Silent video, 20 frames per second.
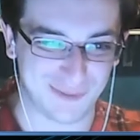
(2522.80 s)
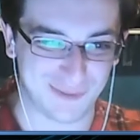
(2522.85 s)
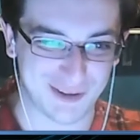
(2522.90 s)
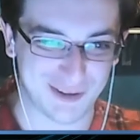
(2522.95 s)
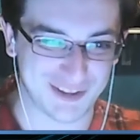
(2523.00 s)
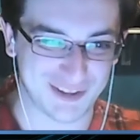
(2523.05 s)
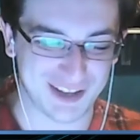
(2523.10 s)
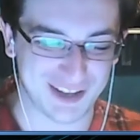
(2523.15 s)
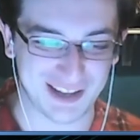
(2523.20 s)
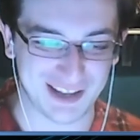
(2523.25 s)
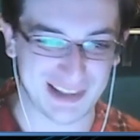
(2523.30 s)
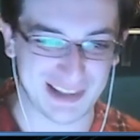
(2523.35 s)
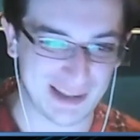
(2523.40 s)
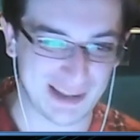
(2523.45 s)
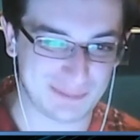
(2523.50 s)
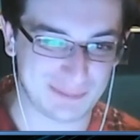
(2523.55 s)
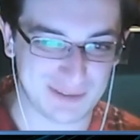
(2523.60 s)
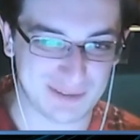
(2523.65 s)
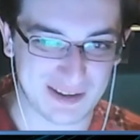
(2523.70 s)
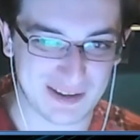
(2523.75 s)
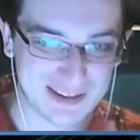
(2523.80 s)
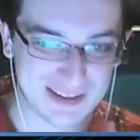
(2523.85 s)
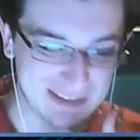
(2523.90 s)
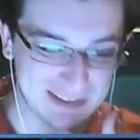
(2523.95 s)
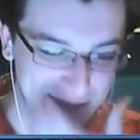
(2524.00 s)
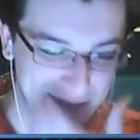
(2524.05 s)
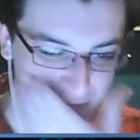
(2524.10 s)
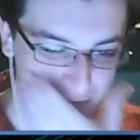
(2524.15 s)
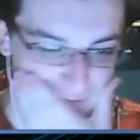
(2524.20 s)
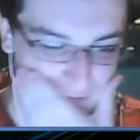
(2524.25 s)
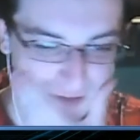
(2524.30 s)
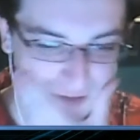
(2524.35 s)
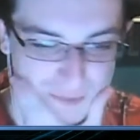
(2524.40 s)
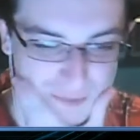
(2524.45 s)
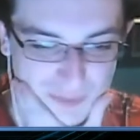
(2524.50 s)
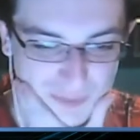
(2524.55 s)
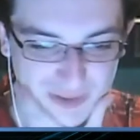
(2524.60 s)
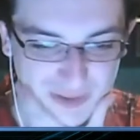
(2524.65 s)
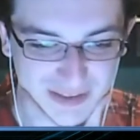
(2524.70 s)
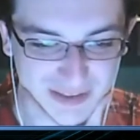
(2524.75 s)
F1 alumni,
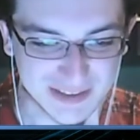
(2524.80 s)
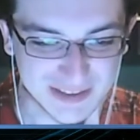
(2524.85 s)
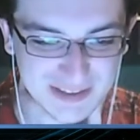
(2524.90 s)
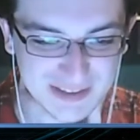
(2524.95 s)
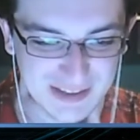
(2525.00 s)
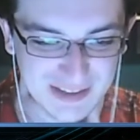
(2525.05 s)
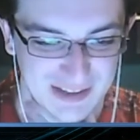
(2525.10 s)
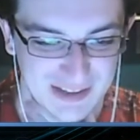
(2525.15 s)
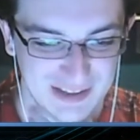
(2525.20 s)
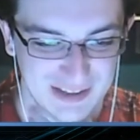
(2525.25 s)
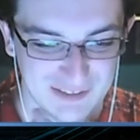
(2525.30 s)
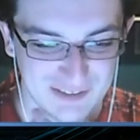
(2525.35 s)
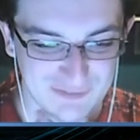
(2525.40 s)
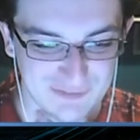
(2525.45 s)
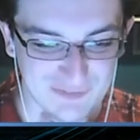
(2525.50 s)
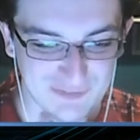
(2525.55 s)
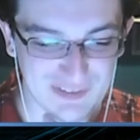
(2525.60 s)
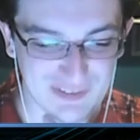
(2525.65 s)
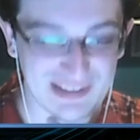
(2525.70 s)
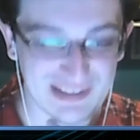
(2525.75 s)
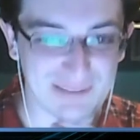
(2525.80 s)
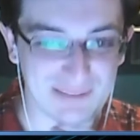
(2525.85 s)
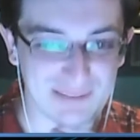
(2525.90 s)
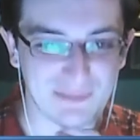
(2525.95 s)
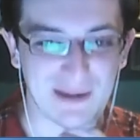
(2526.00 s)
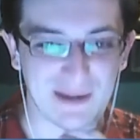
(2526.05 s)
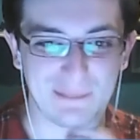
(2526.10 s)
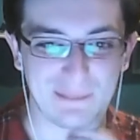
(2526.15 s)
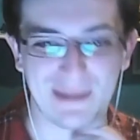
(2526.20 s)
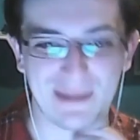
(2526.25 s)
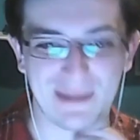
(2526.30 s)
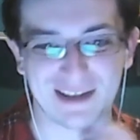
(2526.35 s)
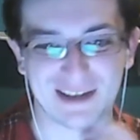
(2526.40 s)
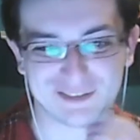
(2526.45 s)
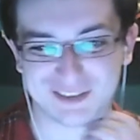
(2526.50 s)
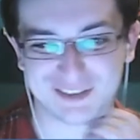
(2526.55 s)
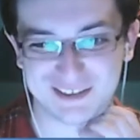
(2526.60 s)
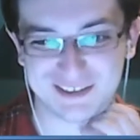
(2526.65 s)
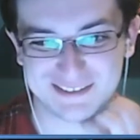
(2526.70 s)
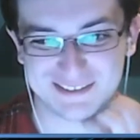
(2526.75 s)
don't we? Felipe
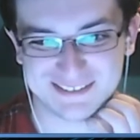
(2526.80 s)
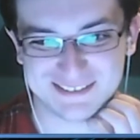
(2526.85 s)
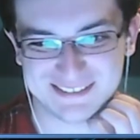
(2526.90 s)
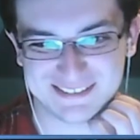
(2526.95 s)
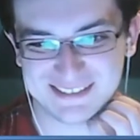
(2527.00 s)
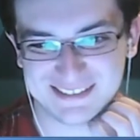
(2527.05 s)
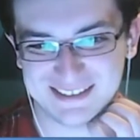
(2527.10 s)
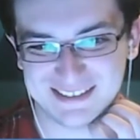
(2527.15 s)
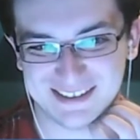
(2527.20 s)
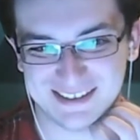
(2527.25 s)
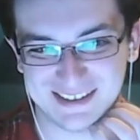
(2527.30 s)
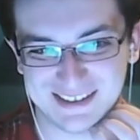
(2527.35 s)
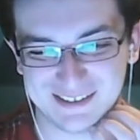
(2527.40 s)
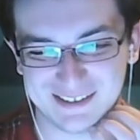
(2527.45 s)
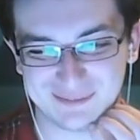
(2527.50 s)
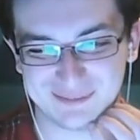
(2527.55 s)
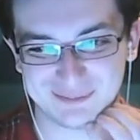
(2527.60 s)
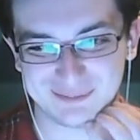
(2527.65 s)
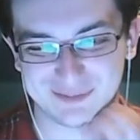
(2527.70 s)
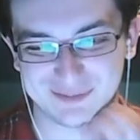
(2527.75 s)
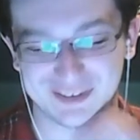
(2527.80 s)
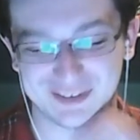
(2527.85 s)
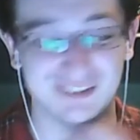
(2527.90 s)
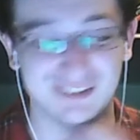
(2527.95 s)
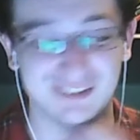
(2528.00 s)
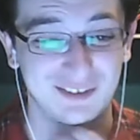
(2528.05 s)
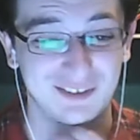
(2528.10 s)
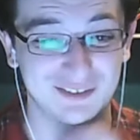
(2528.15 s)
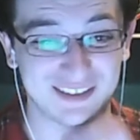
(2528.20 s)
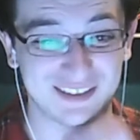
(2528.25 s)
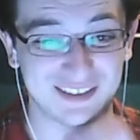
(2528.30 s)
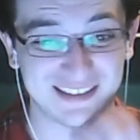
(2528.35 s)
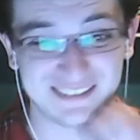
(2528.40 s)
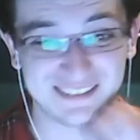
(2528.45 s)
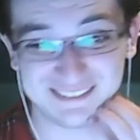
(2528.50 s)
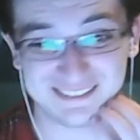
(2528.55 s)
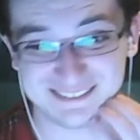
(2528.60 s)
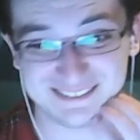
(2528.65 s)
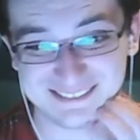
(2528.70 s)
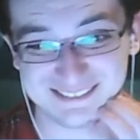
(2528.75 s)
Massa. Dear, oh
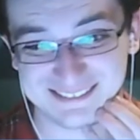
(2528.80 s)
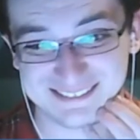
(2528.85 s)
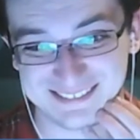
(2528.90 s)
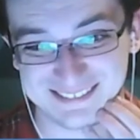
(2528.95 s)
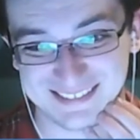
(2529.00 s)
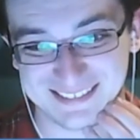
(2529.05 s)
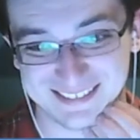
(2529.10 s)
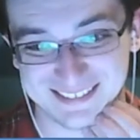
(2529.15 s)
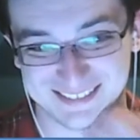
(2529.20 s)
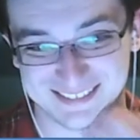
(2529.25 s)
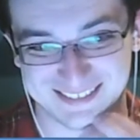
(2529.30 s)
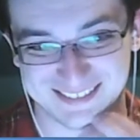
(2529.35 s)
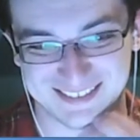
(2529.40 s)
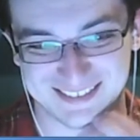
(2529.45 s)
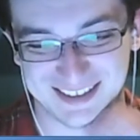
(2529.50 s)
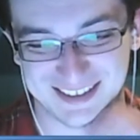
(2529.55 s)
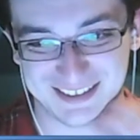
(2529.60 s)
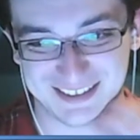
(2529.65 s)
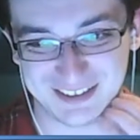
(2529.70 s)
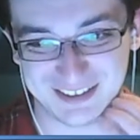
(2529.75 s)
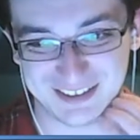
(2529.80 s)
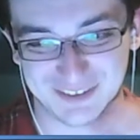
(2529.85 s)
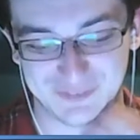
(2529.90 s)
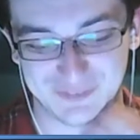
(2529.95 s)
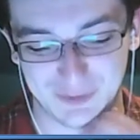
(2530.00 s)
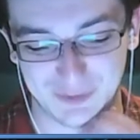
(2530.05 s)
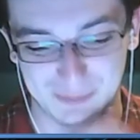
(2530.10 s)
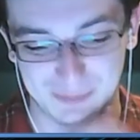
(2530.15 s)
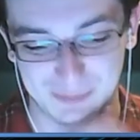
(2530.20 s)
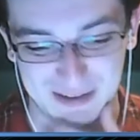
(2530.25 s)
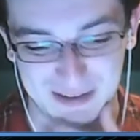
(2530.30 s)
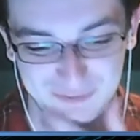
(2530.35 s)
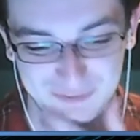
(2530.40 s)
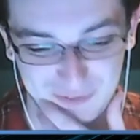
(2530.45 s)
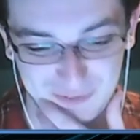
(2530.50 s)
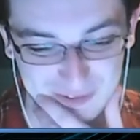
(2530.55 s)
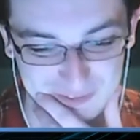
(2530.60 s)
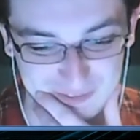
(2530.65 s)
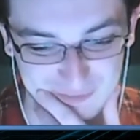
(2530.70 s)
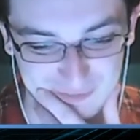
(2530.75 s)
dear. I feel bad
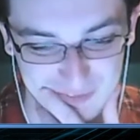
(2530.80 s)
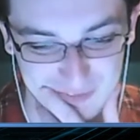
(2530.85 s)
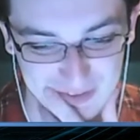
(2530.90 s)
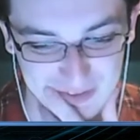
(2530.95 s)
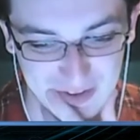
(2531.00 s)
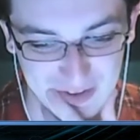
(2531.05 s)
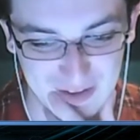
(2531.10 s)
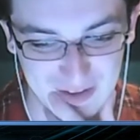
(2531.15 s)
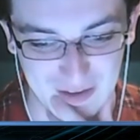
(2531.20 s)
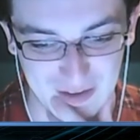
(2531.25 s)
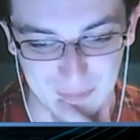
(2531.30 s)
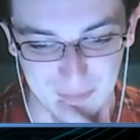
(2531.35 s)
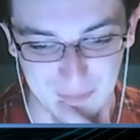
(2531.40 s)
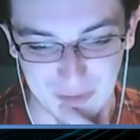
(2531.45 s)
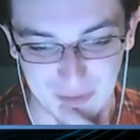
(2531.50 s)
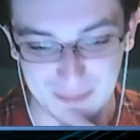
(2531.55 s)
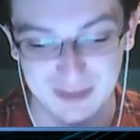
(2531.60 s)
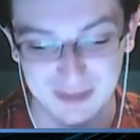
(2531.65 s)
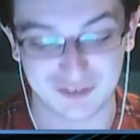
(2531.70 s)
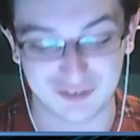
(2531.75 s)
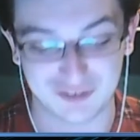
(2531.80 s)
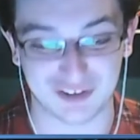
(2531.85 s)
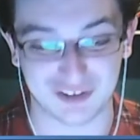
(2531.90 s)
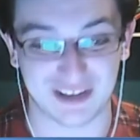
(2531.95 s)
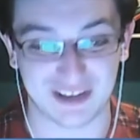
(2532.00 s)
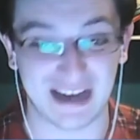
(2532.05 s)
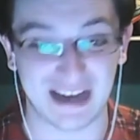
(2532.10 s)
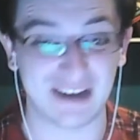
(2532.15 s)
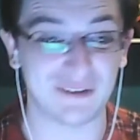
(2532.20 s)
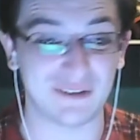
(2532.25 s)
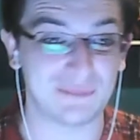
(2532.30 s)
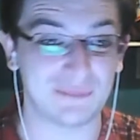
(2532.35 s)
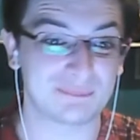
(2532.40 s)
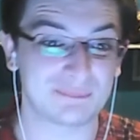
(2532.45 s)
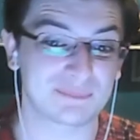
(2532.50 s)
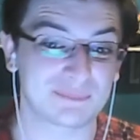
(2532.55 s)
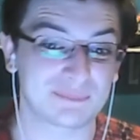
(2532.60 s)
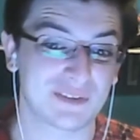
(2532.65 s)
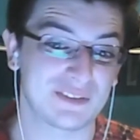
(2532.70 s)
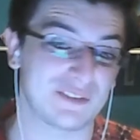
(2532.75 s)
for the guy. We mentioned how
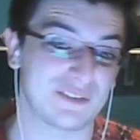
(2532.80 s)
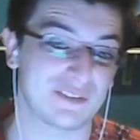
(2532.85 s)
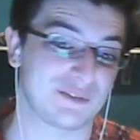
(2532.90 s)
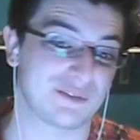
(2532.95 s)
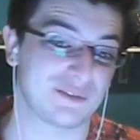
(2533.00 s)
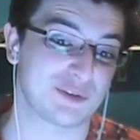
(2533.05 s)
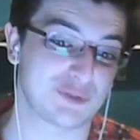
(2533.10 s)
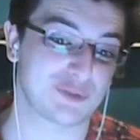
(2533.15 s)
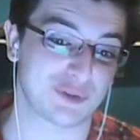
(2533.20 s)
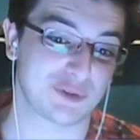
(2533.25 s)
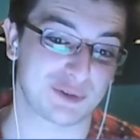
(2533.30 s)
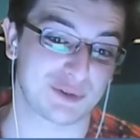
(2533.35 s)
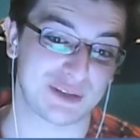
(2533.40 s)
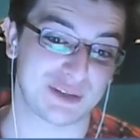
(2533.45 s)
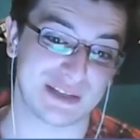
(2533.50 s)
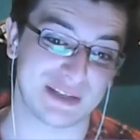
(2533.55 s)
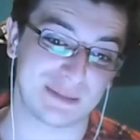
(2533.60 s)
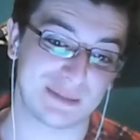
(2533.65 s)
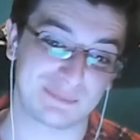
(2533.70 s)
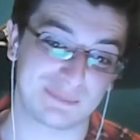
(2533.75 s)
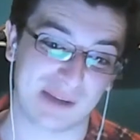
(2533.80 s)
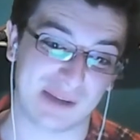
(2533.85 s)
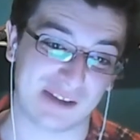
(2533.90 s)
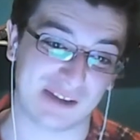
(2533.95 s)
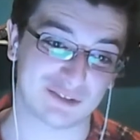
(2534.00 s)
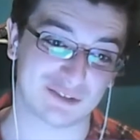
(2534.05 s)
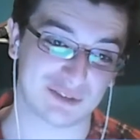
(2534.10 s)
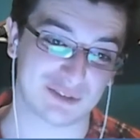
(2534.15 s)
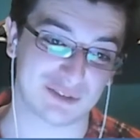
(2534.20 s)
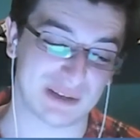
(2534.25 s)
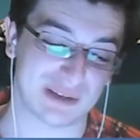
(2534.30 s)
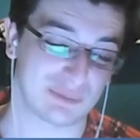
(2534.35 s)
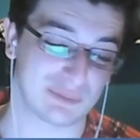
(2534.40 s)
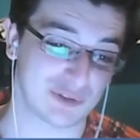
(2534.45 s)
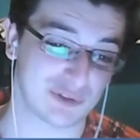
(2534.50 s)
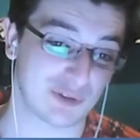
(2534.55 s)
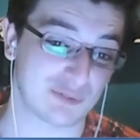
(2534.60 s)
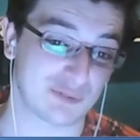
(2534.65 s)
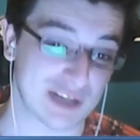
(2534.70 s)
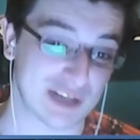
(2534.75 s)
the Venturi powertrain
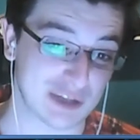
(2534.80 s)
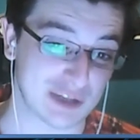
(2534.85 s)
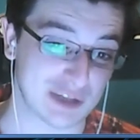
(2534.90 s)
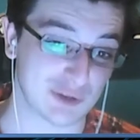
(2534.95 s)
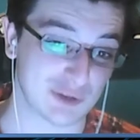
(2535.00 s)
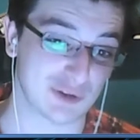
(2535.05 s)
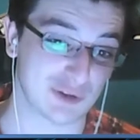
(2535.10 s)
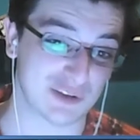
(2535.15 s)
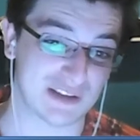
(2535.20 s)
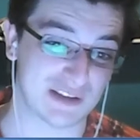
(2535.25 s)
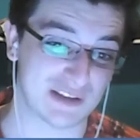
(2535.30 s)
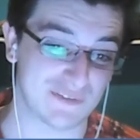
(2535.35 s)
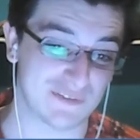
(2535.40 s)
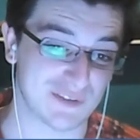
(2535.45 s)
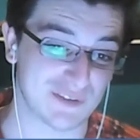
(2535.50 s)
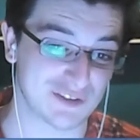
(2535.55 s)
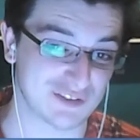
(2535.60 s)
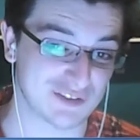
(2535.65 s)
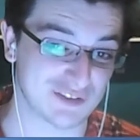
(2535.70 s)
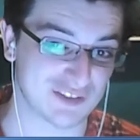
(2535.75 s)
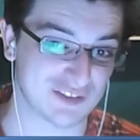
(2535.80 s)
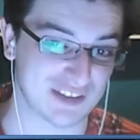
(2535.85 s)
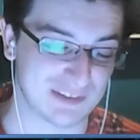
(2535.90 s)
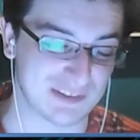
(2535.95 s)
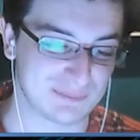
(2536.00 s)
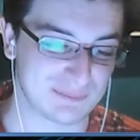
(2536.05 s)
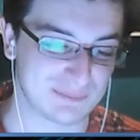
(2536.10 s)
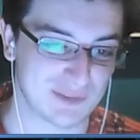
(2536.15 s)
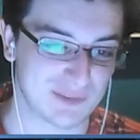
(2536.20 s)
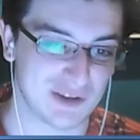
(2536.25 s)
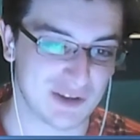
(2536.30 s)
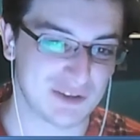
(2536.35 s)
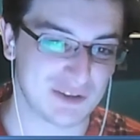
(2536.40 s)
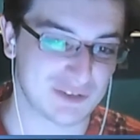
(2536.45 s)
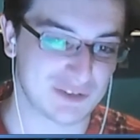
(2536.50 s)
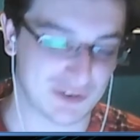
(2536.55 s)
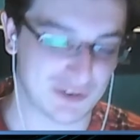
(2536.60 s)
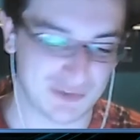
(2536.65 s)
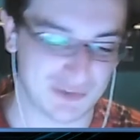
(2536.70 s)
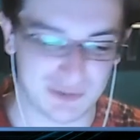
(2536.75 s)
was not really good on efficiency.
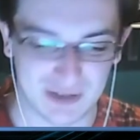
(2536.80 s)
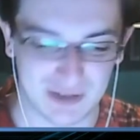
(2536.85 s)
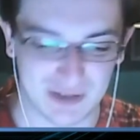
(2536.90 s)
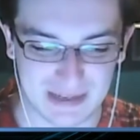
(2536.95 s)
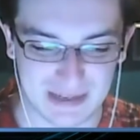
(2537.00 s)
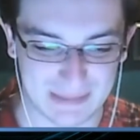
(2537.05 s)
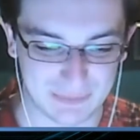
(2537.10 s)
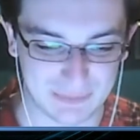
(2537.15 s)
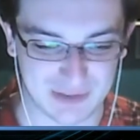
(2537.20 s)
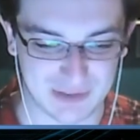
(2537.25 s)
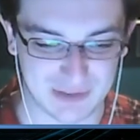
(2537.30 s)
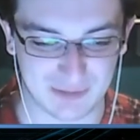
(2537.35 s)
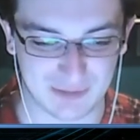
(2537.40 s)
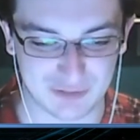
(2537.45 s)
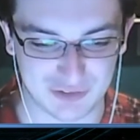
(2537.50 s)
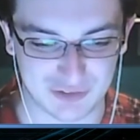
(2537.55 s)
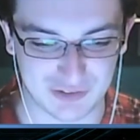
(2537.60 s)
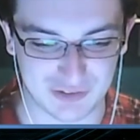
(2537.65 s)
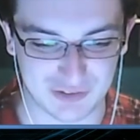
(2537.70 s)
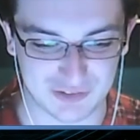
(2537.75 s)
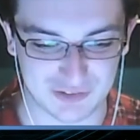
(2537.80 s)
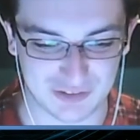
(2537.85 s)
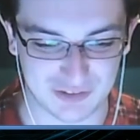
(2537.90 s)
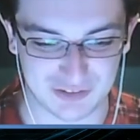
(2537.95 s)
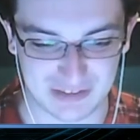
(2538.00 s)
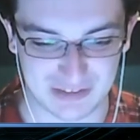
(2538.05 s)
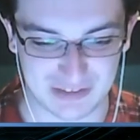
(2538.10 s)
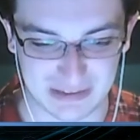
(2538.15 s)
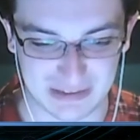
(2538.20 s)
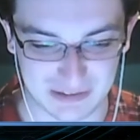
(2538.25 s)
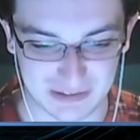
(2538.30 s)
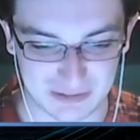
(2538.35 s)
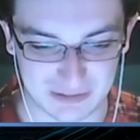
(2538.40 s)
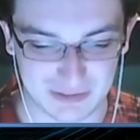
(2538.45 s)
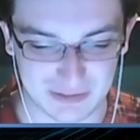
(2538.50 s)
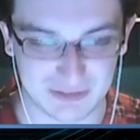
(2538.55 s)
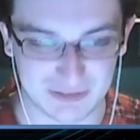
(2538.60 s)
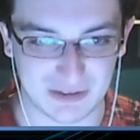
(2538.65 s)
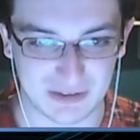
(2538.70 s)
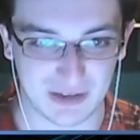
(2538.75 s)
So he was having to deal
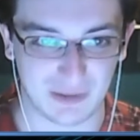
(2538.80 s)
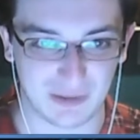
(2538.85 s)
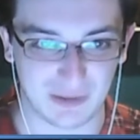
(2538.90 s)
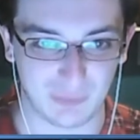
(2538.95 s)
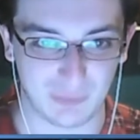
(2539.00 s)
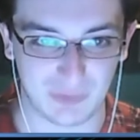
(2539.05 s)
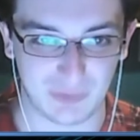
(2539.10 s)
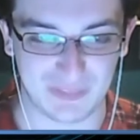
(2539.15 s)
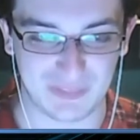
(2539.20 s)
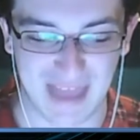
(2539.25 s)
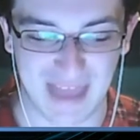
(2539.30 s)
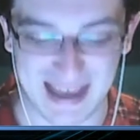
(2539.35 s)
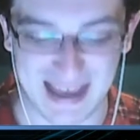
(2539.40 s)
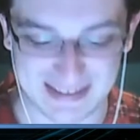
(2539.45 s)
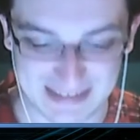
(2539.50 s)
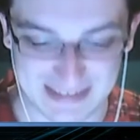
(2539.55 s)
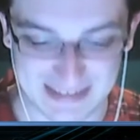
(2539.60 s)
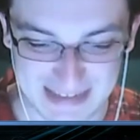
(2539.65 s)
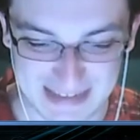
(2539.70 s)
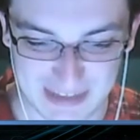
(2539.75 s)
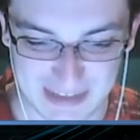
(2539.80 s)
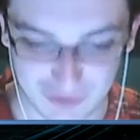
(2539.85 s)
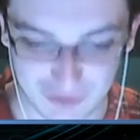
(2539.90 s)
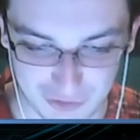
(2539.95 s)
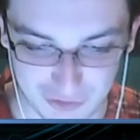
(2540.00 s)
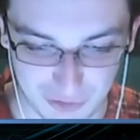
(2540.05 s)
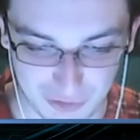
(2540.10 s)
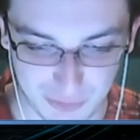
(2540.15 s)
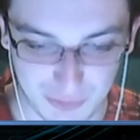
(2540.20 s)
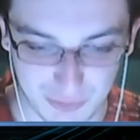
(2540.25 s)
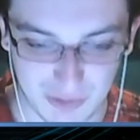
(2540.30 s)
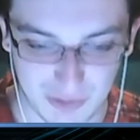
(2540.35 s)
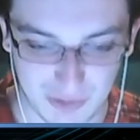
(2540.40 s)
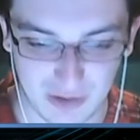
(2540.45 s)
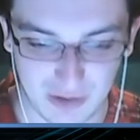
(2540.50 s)
with that issue.